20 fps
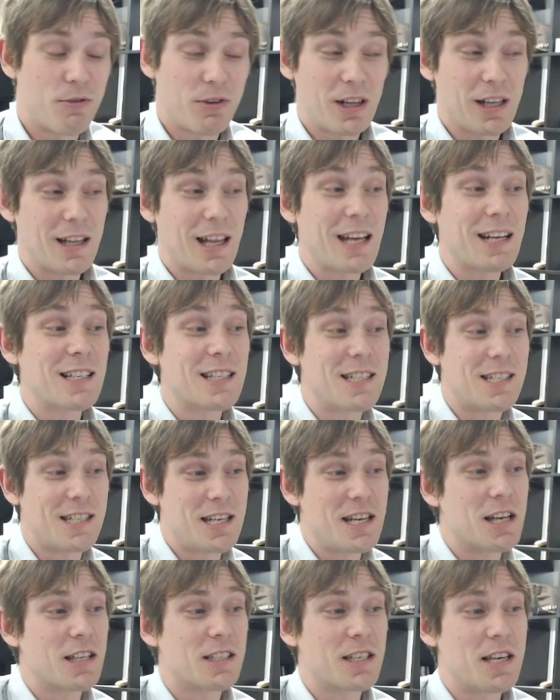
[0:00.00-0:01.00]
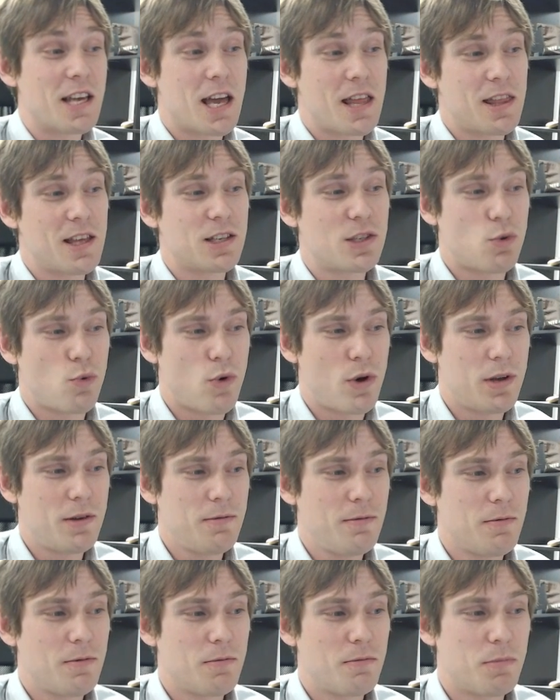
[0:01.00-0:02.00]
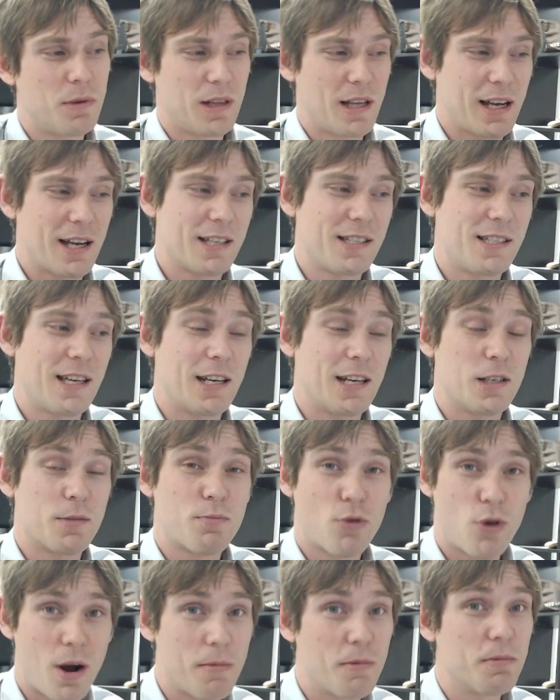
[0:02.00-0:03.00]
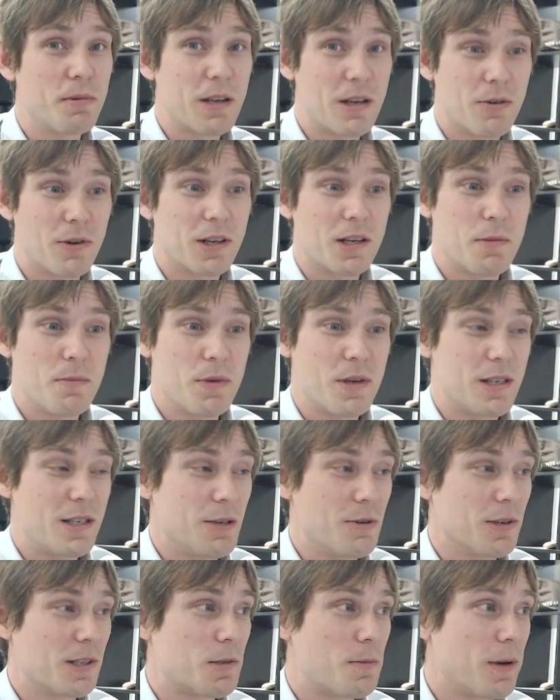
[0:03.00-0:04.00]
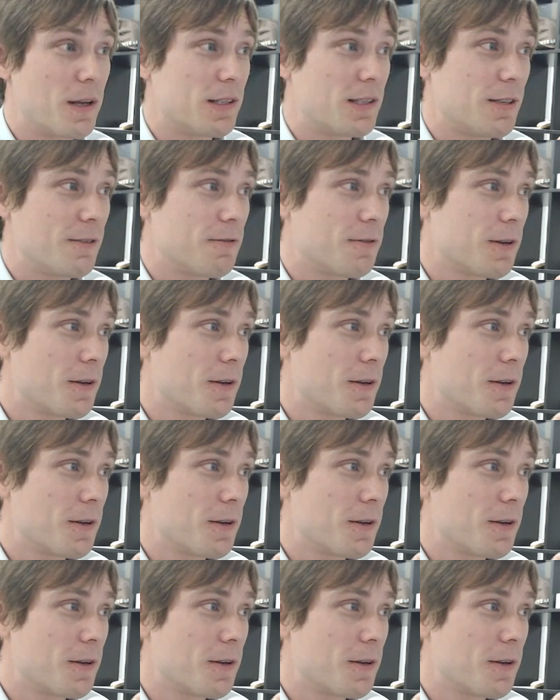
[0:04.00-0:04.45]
really like to see us get this one, but like I said, it's probably going to be too expensive.